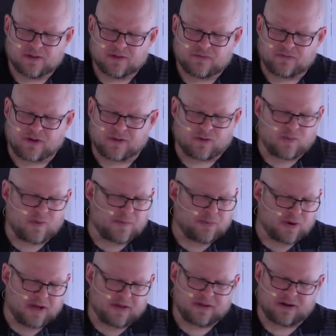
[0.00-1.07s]
Father, we
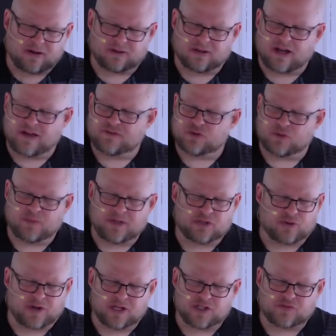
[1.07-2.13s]
pray that our lives would be
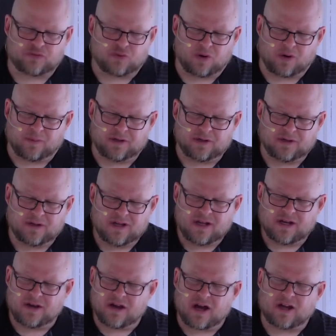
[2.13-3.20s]
transformed,
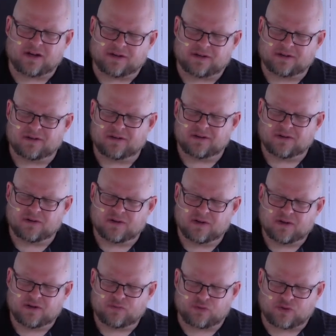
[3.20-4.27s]
not
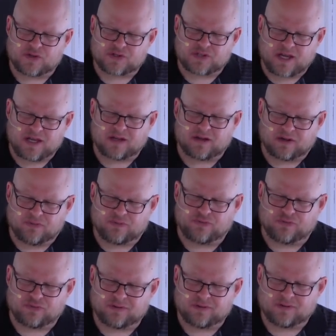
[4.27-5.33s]
for the sake
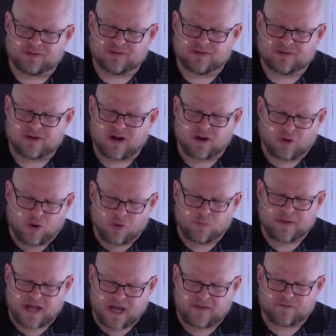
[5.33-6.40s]
of our own
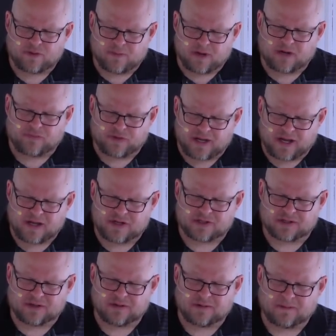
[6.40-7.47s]
behavior
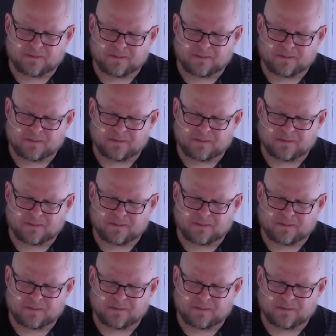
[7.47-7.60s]
modification,